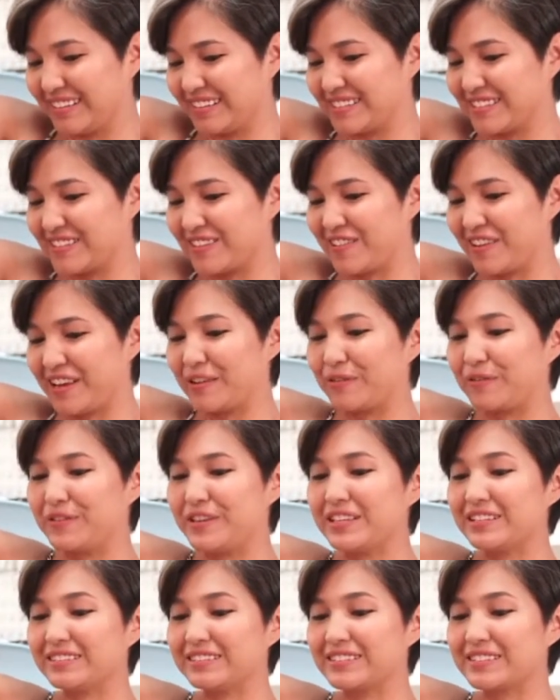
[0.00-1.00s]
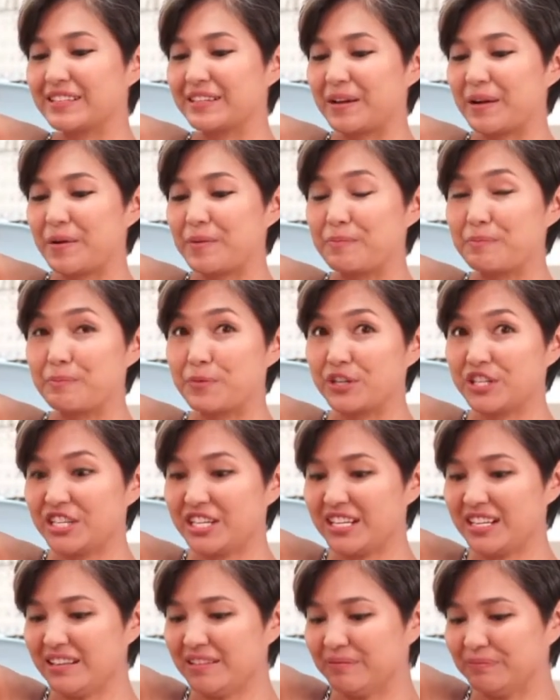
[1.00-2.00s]
So it feels
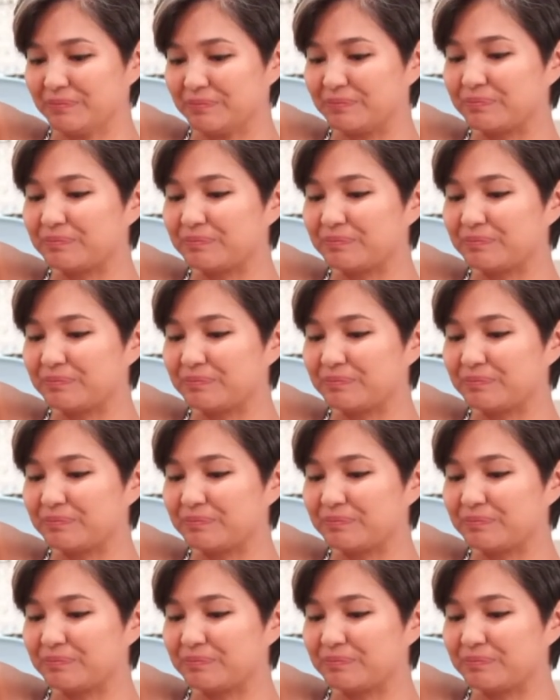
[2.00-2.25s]
mushy.